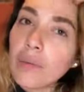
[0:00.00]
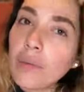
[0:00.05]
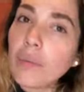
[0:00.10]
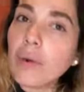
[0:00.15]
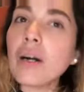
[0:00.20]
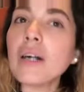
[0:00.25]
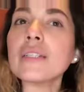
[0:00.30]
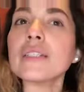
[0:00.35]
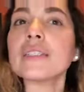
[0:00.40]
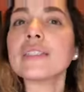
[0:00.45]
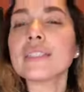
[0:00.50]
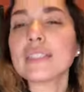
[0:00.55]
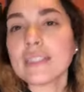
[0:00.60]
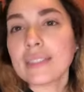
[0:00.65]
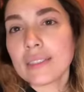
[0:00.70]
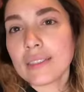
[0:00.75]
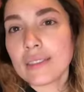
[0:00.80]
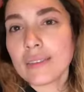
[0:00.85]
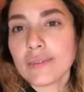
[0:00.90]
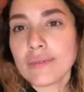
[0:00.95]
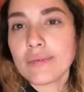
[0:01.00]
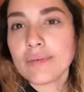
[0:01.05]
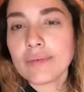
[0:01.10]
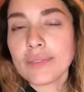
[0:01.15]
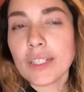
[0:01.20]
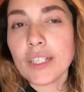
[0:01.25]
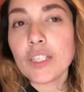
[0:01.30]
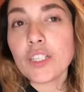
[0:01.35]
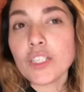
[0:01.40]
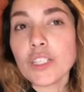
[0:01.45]
But
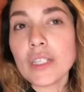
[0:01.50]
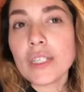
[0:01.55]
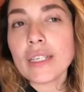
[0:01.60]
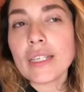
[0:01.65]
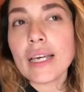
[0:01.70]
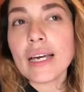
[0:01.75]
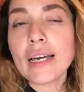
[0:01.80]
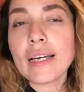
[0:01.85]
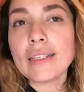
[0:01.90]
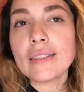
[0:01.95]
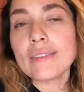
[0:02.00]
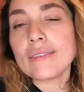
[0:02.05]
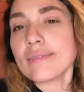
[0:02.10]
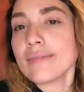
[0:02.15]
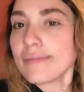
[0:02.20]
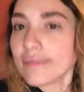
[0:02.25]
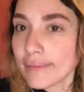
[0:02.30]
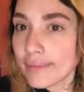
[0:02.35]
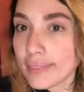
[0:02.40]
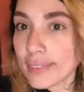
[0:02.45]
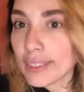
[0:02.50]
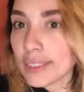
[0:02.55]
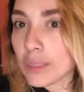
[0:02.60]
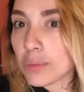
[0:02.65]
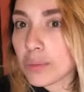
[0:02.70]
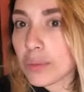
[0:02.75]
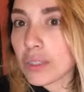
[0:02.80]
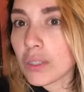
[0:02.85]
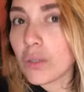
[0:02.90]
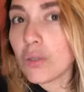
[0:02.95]
other than that, it's
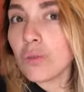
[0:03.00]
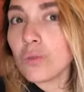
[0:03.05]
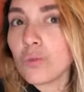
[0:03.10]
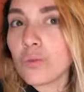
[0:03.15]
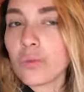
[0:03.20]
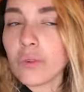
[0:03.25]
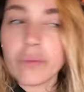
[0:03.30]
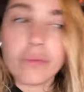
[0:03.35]
been cool.